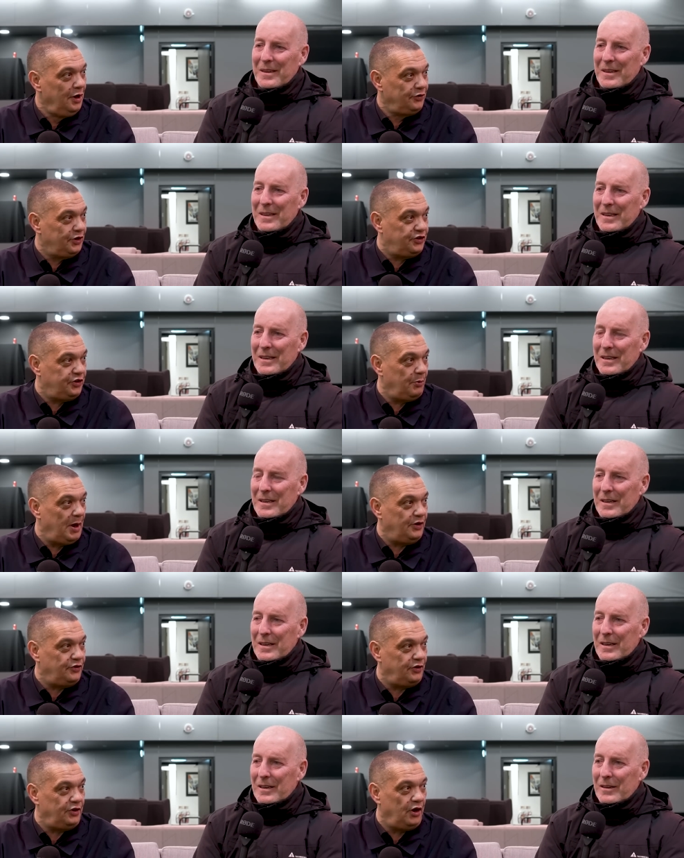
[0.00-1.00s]

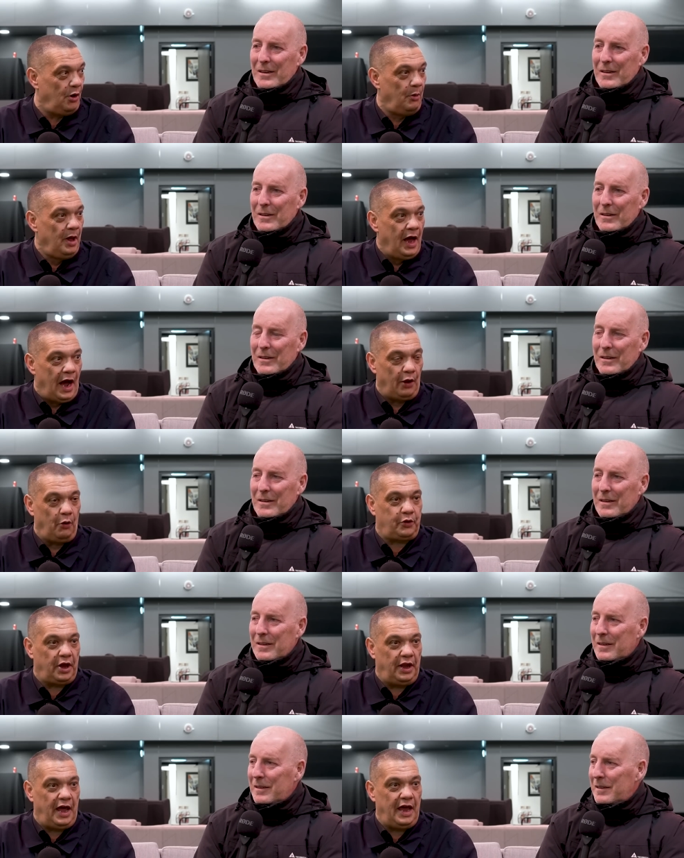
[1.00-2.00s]
Speaker 1: situation. You know, I look
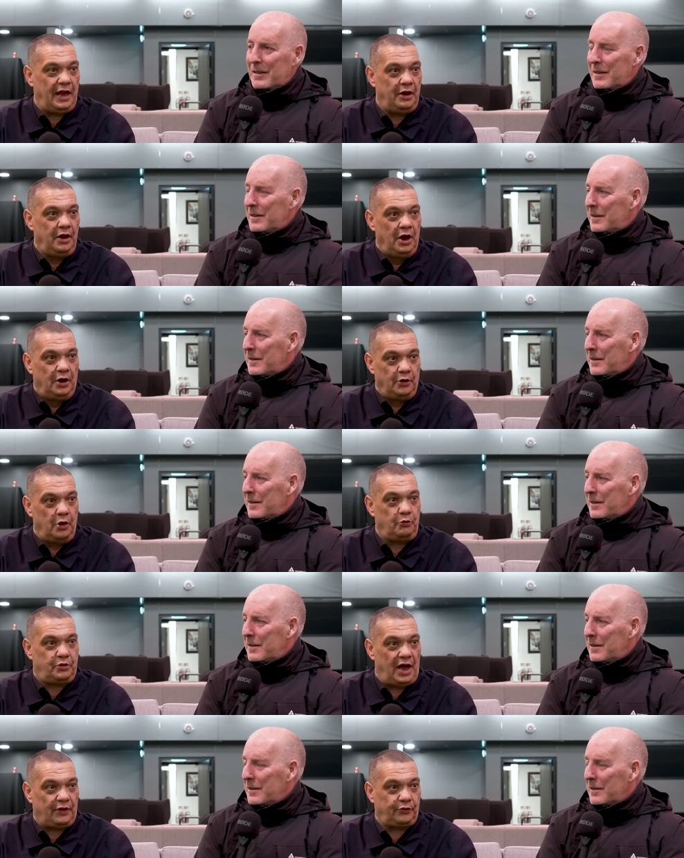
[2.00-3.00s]
at there
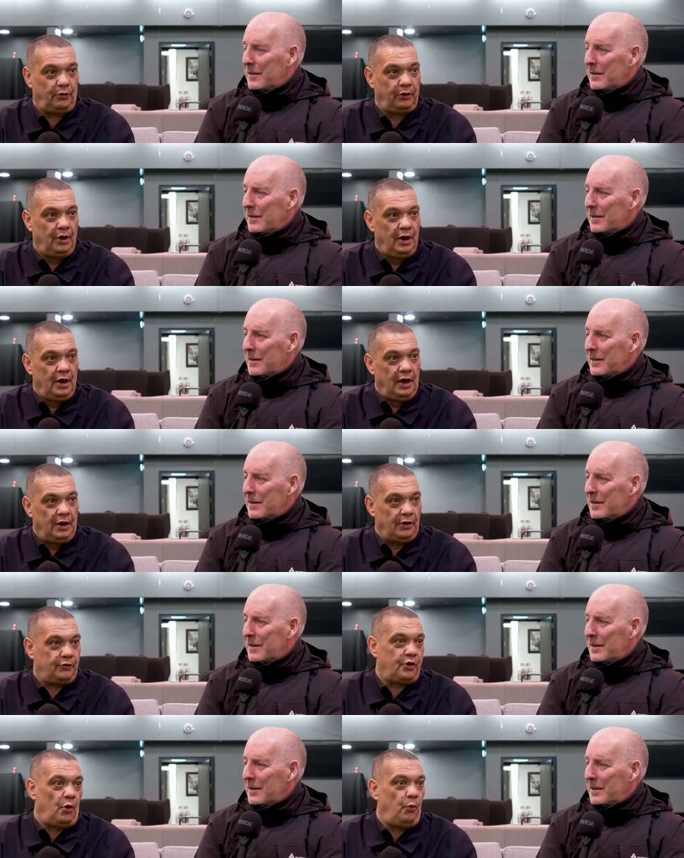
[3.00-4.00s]
Newcastle.
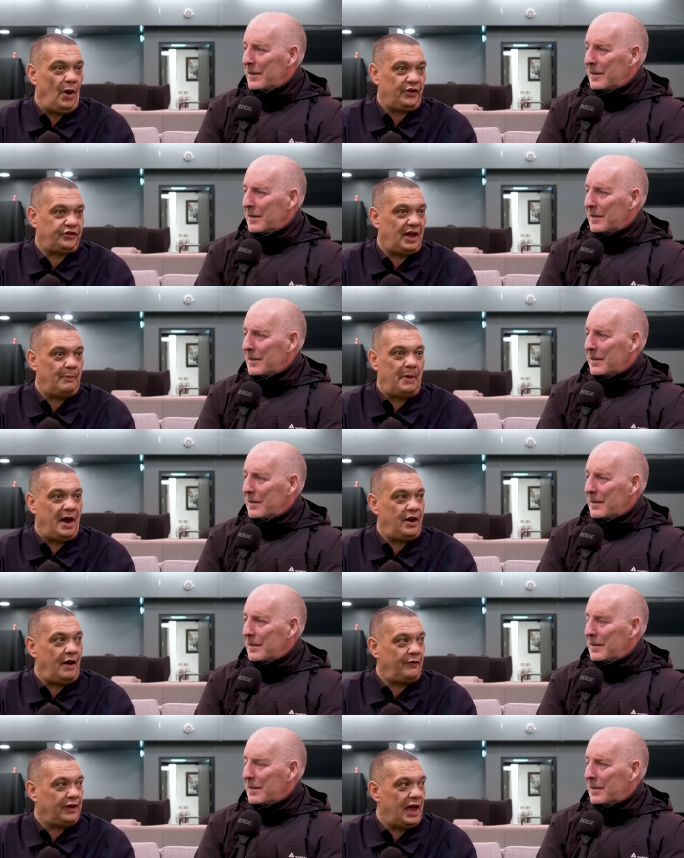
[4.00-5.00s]
So West Ham might
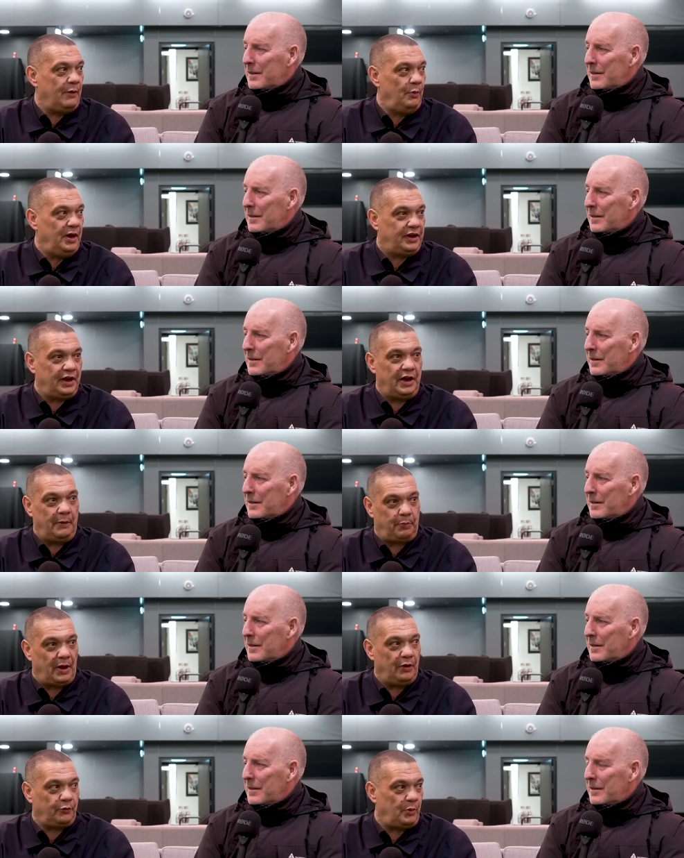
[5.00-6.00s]
not have a game week and they
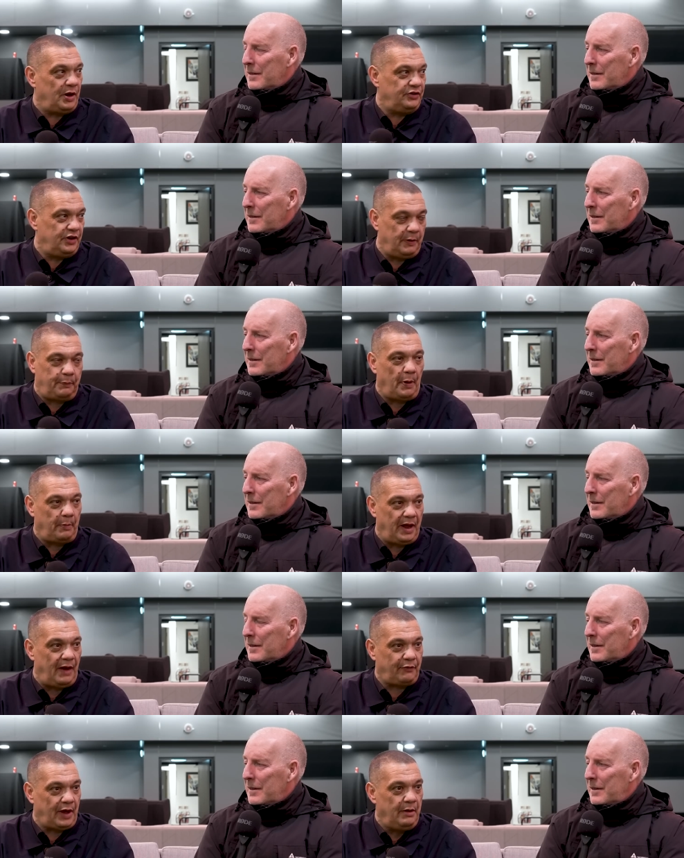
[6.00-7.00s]
play us Wednesday. They probably
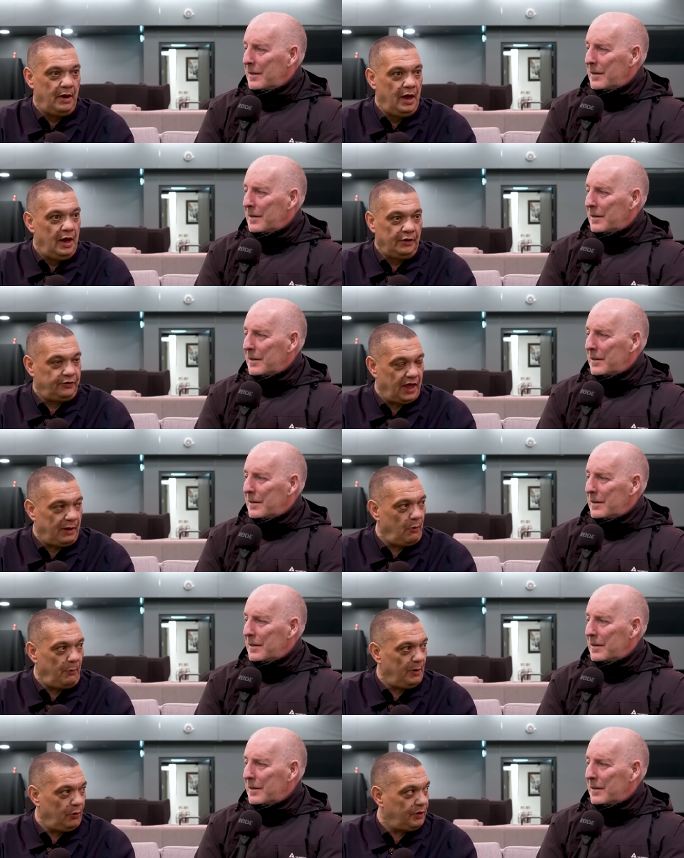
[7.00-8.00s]
have game. They
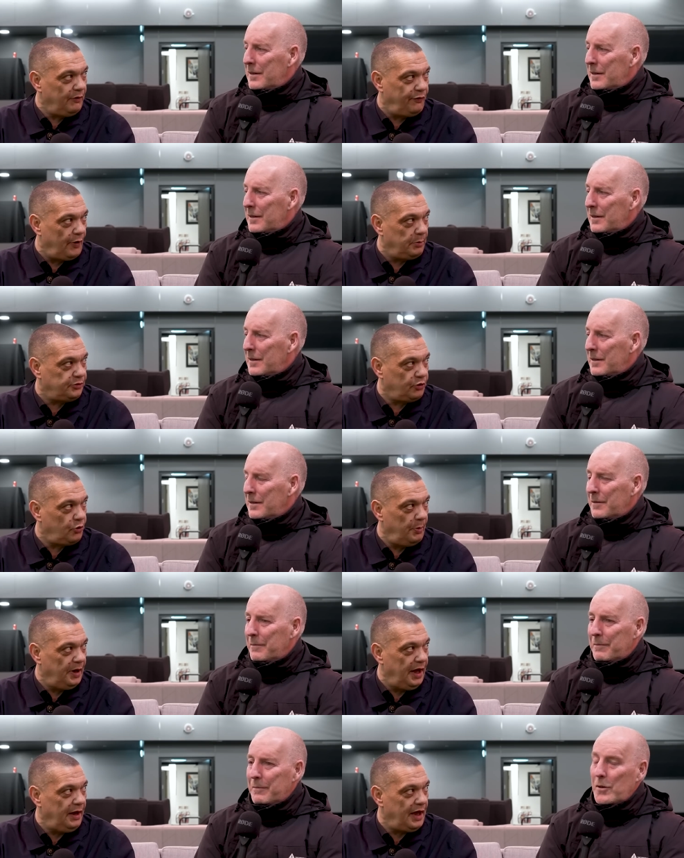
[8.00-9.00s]
won't be looking forward to
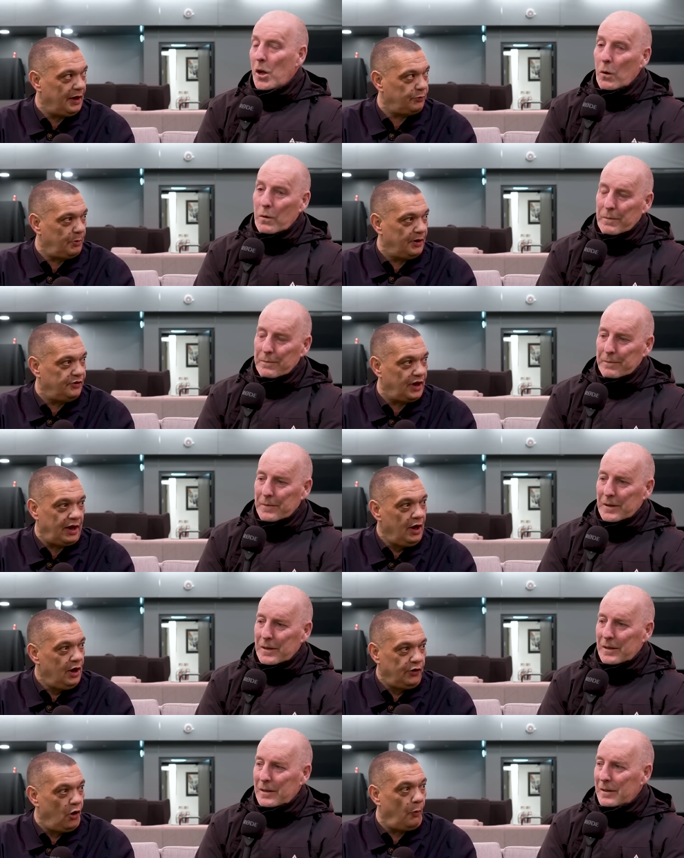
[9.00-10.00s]
coming here next no. Wednesday.
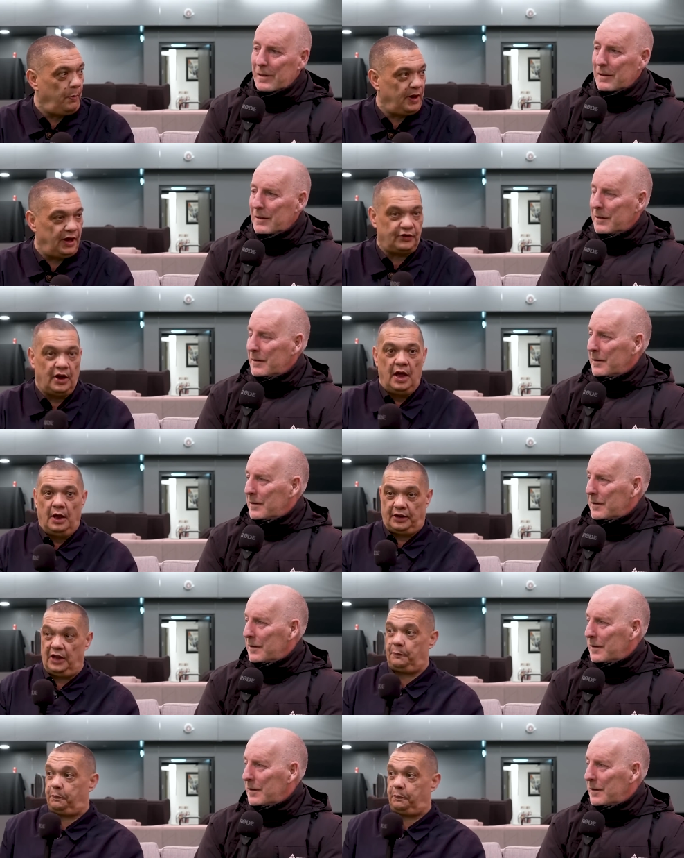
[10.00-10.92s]
Nobody is. This